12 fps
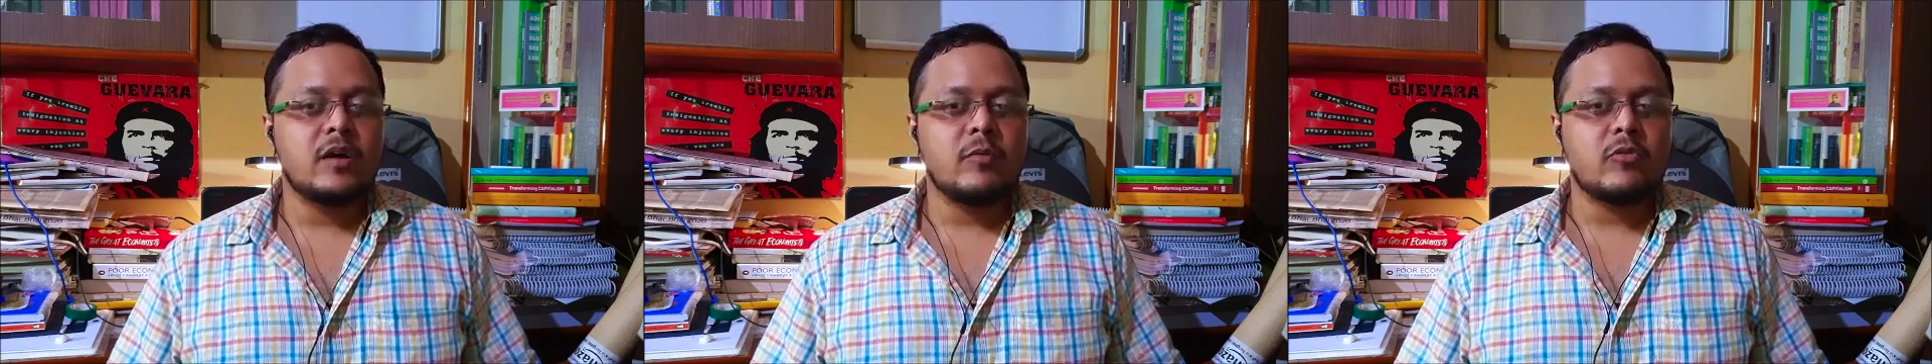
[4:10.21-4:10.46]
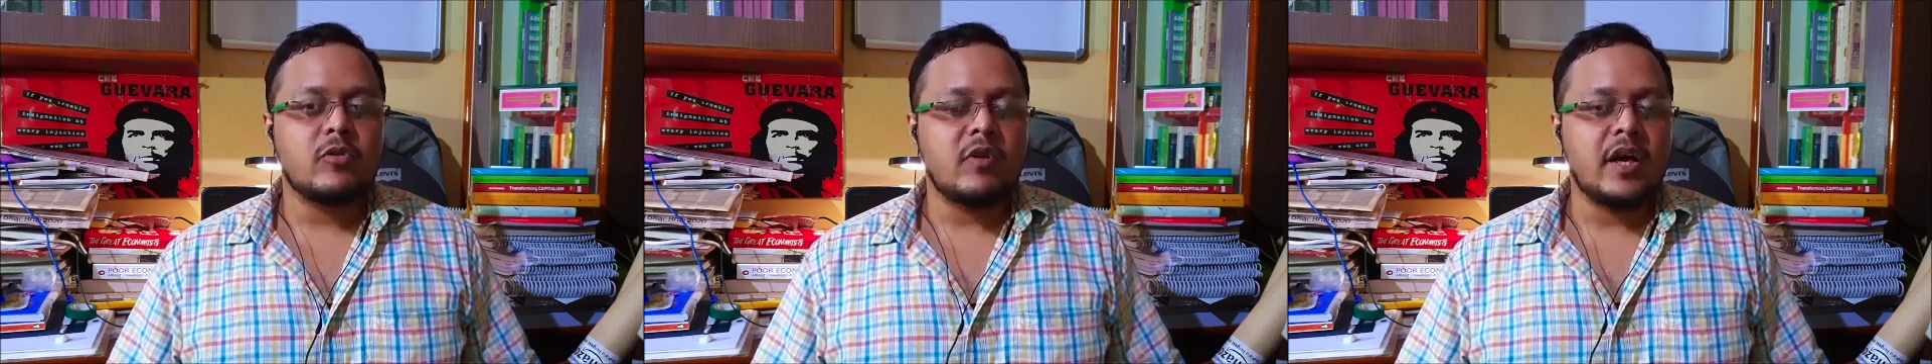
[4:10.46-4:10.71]

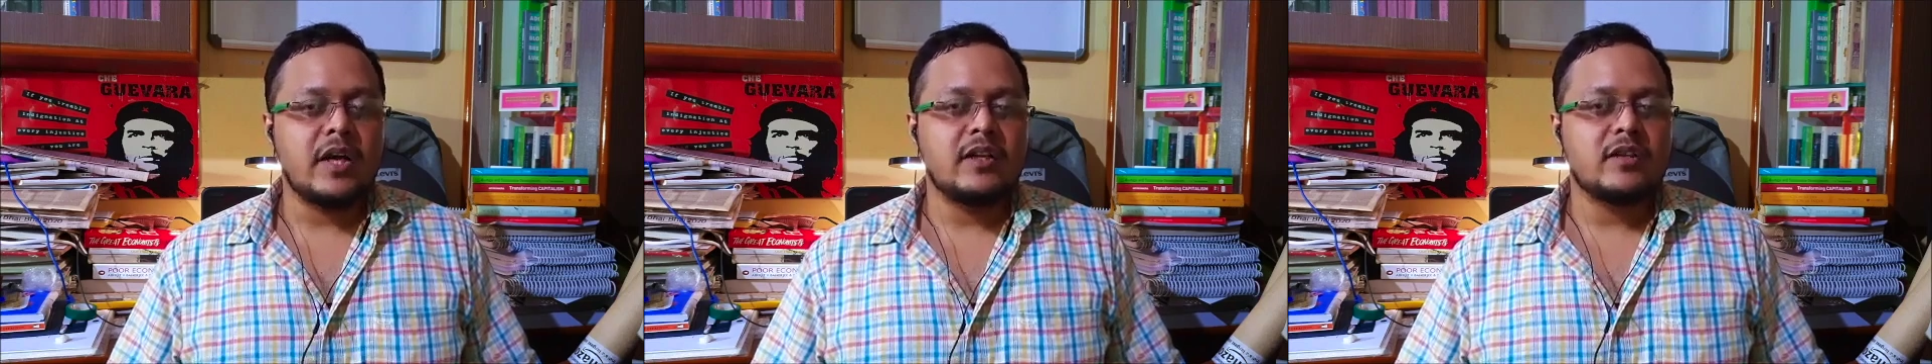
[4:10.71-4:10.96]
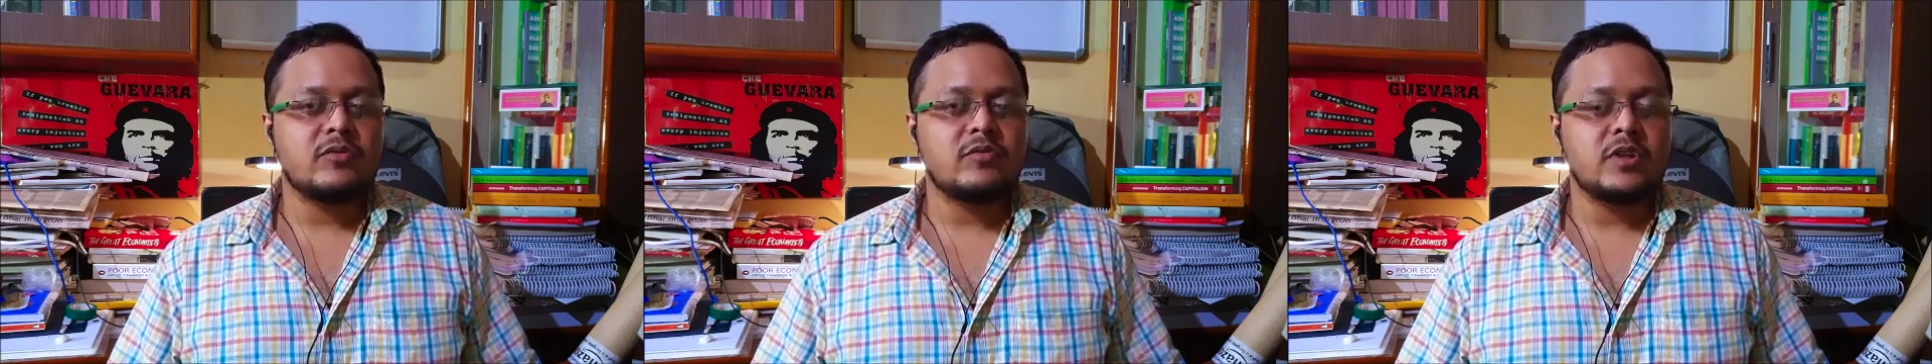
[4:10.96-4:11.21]
provide
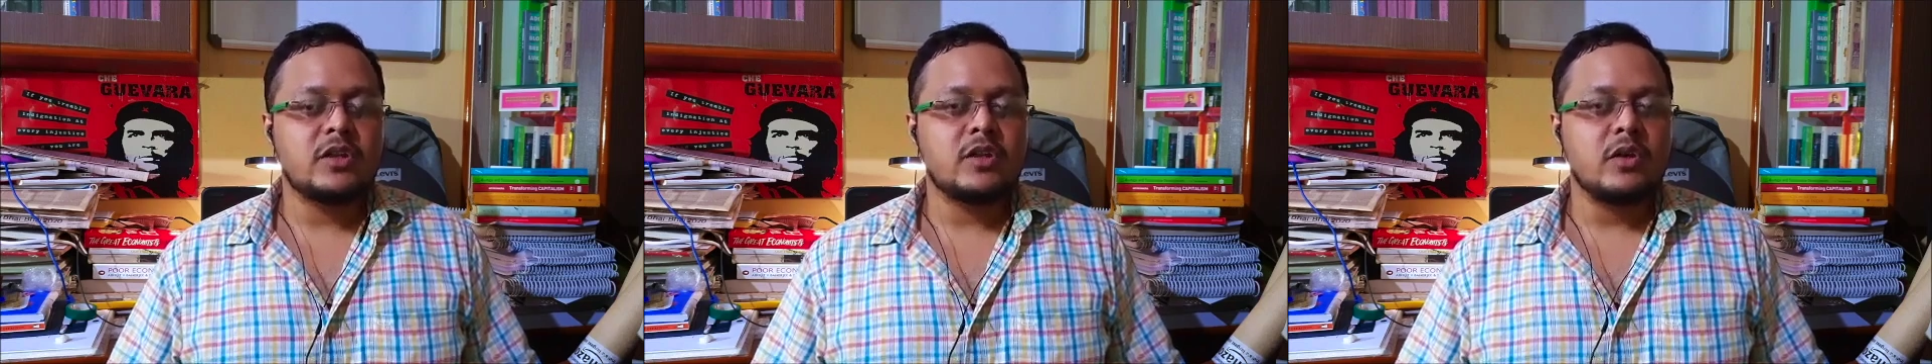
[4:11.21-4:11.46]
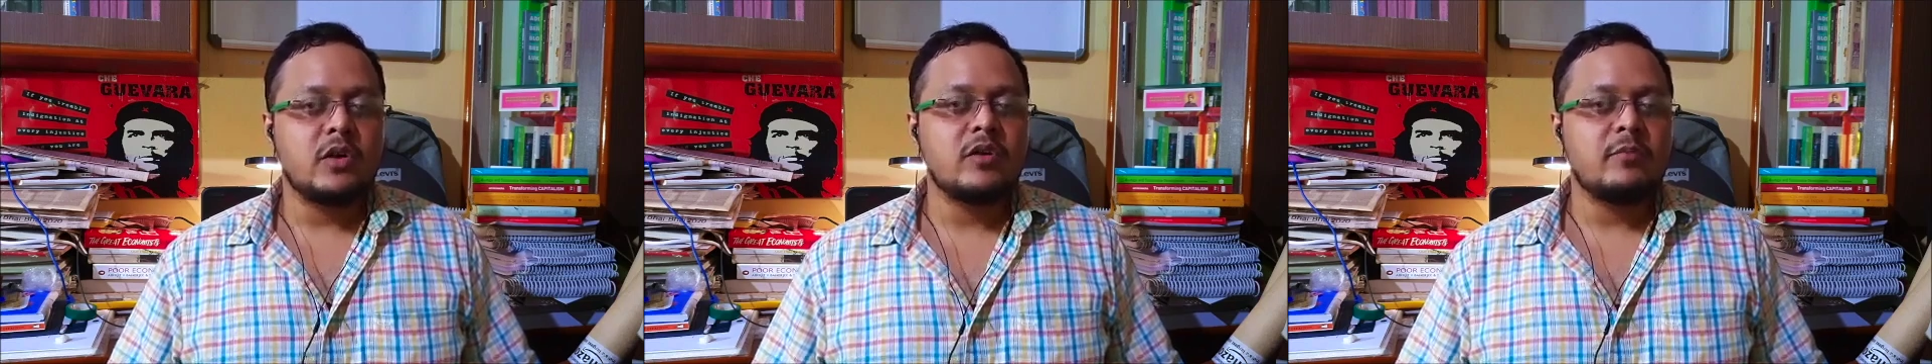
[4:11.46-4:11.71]
us with
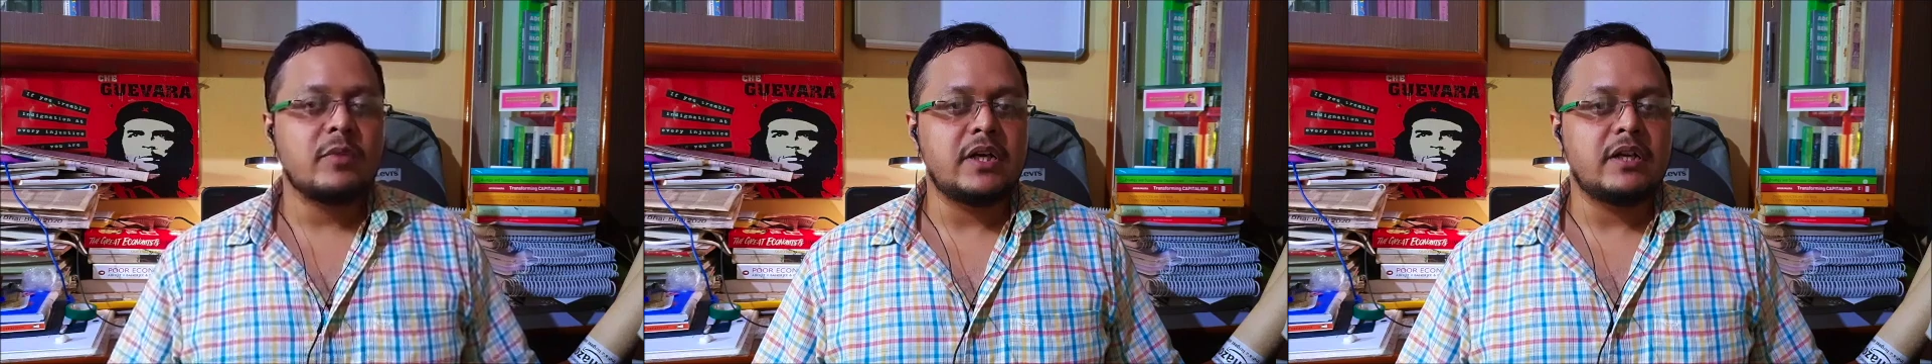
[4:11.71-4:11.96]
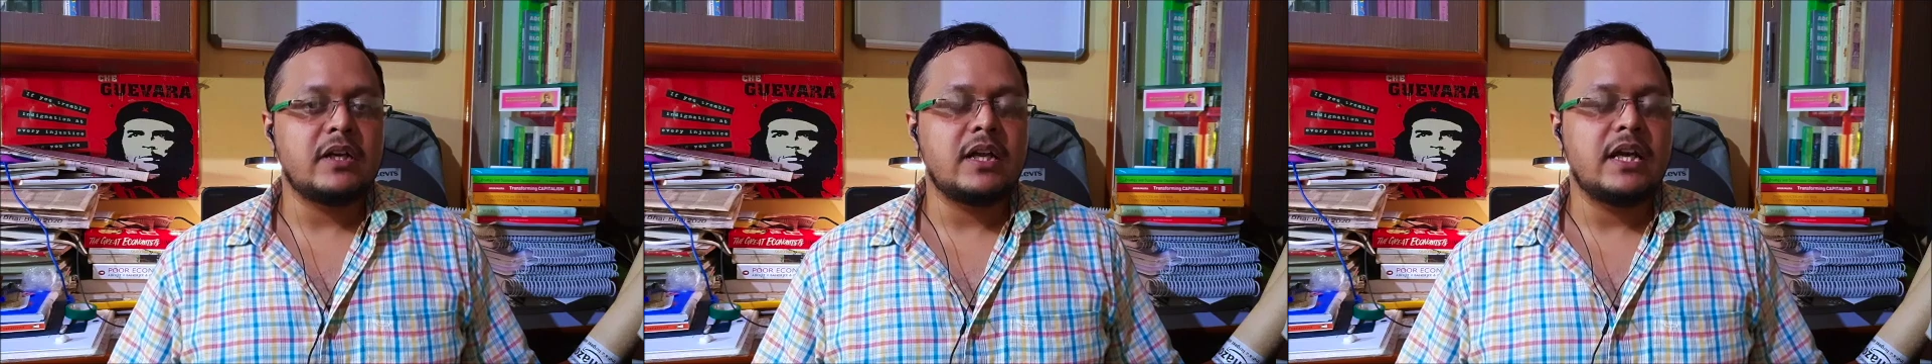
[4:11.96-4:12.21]
good
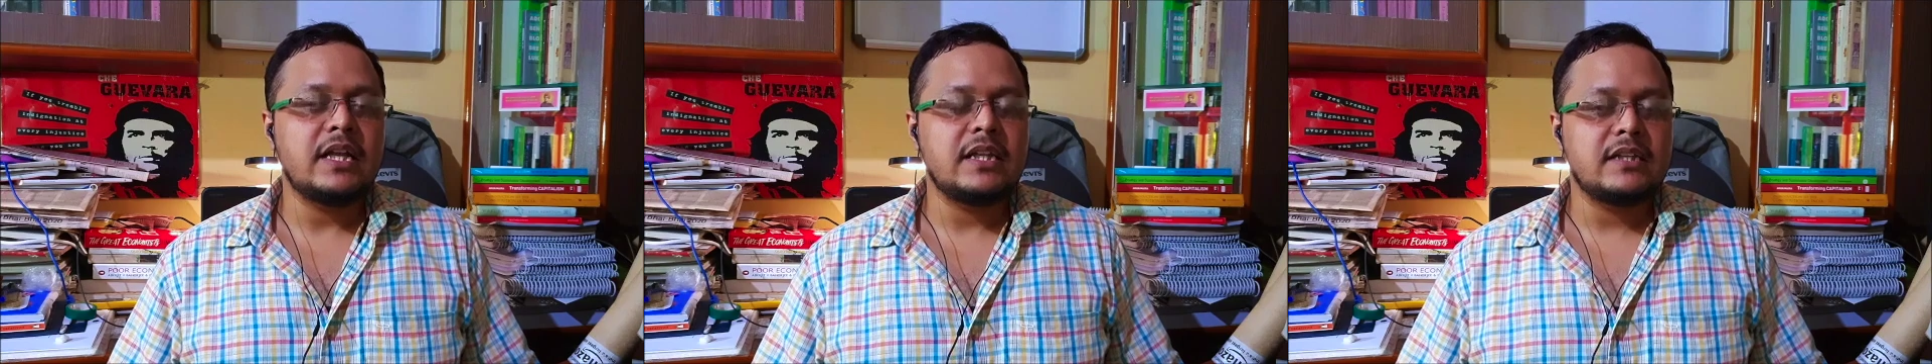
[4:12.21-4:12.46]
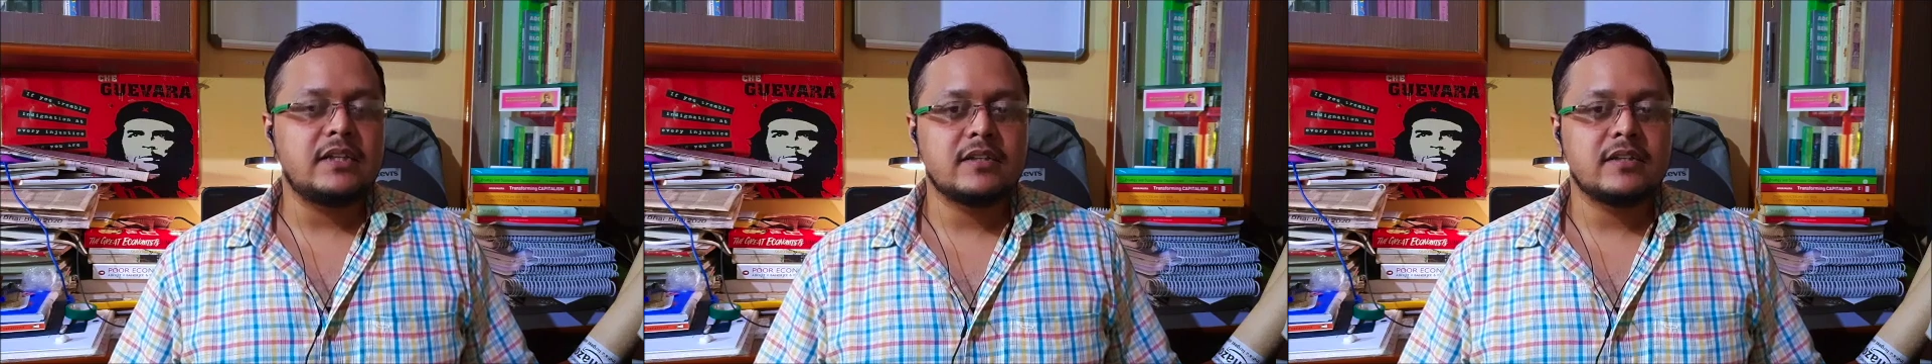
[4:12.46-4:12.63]
mental health.